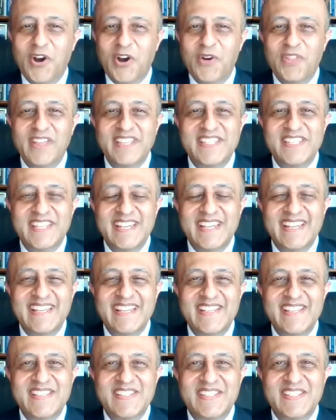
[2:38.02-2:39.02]
no, this
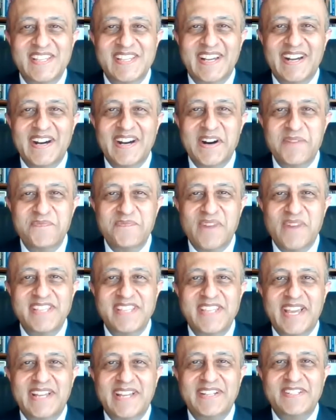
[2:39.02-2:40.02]
is uh, my
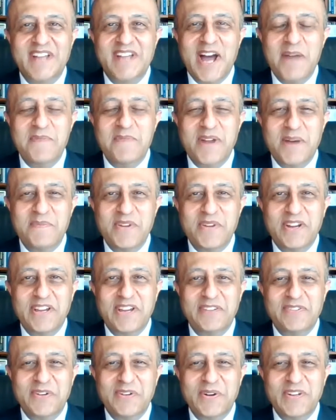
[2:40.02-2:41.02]
second time, and I'm
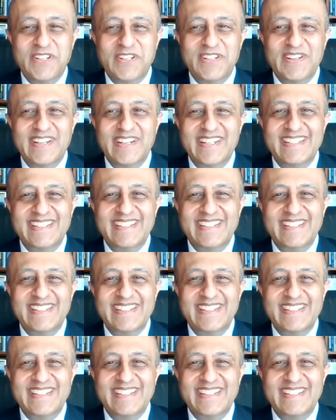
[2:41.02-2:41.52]
looking forward to it.